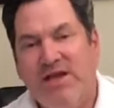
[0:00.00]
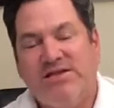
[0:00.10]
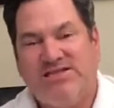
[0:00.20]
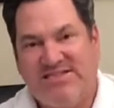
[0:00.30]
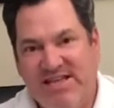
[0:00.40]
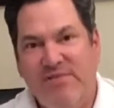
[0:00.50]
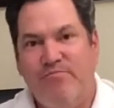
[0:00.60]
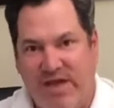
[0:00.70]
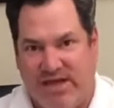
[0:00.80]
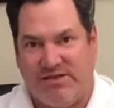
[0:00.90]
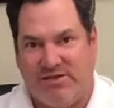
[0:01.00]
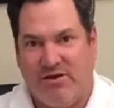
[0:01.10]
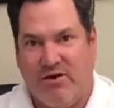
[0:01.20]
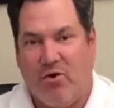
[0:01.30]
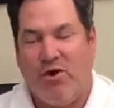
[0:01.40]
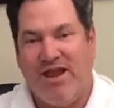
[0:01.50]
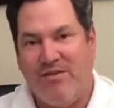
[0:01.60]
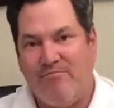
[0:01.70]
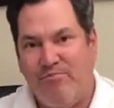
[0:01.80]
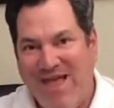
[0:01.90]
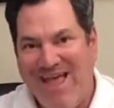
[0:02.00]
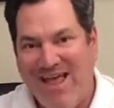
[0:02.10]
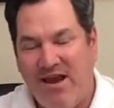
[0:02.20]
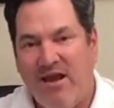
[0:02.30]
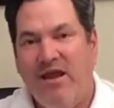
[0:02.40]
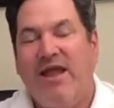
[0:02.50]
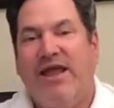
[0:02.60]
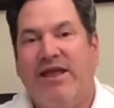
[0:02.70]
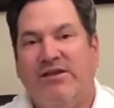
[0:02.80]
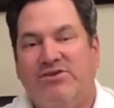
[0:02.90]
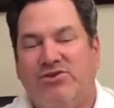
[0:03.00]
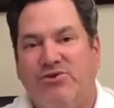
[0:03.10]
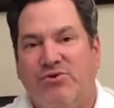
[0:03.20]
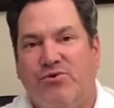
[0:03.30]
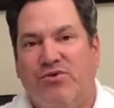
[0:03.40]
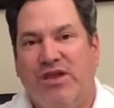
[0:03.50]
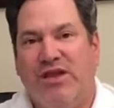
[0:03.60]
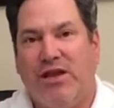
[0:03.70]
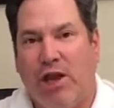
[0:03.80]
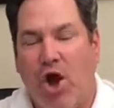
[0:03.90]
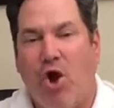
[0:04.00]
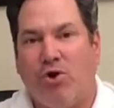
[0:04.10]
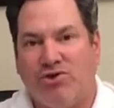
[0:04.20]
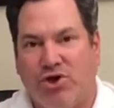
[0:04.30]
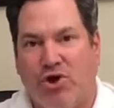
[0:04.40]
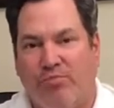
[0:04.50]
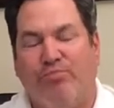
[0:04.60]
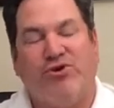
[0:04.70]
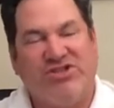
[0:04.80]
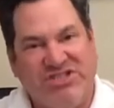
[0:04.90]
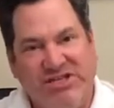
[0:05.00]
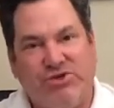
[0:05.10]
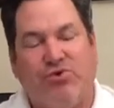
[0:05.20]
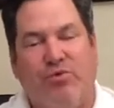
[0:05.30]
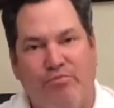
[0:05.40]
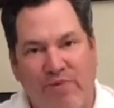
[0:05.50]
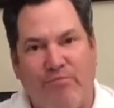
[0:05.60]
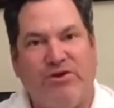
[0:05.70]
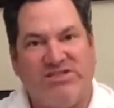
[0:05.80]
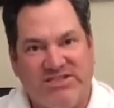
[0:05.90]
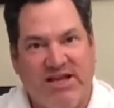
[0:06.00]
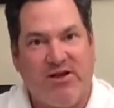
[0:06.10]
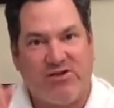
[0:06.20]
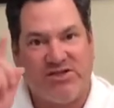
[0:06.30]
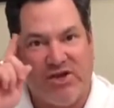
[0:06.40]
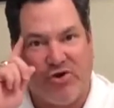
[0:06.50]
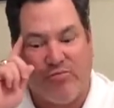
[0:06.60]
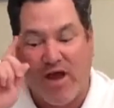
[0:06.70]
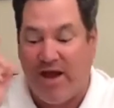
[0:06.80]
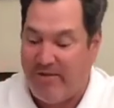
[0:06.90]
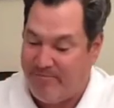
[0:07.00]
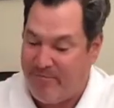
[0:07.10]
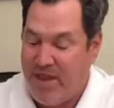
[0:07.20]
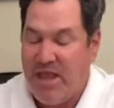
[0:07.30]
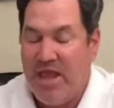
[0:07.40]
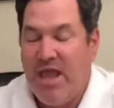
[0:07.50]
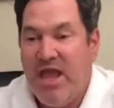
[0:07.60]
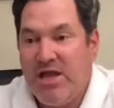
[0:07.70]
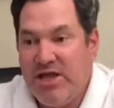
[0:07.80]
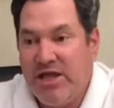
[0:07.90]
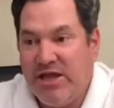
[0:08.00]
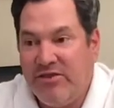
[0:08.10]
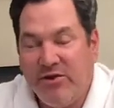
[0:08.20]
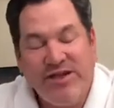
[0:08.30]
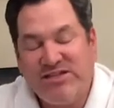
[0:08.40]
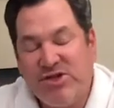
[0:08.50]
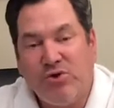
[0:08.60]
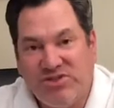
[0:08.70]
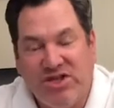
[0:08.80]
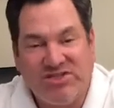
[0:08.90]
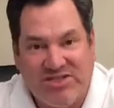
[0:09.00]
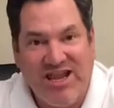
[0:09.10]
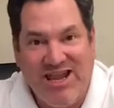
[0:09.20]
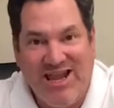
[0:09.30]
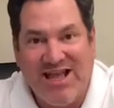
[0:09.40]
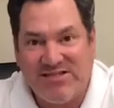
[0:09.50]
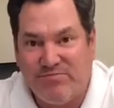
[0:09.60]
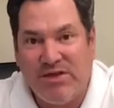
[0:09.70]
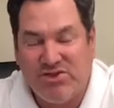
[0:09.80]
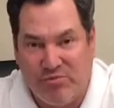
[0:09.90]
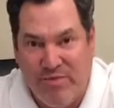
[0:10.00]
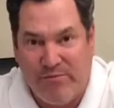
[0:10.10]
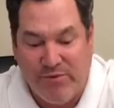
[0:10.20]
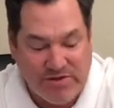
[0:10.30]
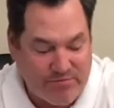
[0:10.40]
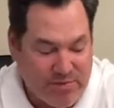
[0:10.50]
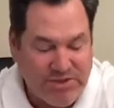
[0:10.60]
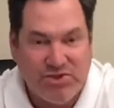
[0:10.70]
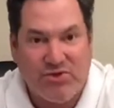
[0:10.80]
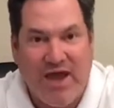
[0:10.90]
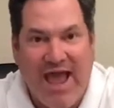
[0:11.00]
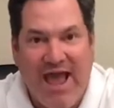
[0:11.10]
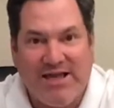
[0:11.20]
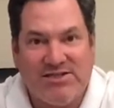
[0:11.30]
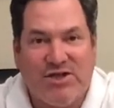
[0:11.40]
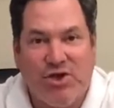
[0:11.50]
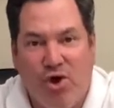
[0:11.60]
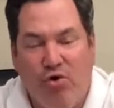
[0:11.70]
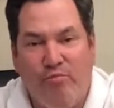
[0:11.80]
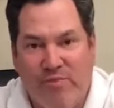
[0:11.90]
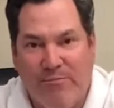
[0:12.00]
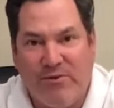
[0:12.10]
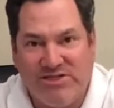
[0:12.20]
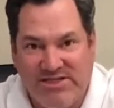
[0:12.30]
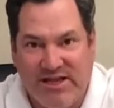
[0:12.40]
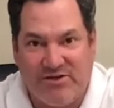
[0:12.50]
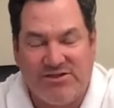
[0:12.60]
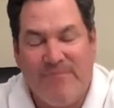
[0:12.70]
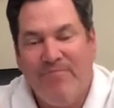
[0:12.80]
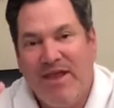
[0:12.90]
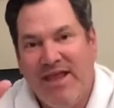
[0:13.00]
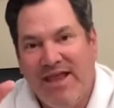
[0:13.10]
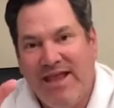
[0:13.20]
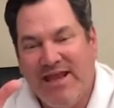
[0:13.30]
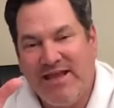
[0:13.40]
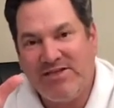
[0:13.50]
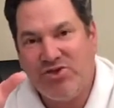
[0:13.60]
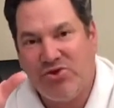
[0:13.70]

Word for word: cement or embed into the long-term procedural memory cells in your mind. There is no such thing as muscle memory. Muscle has no memory cells. It is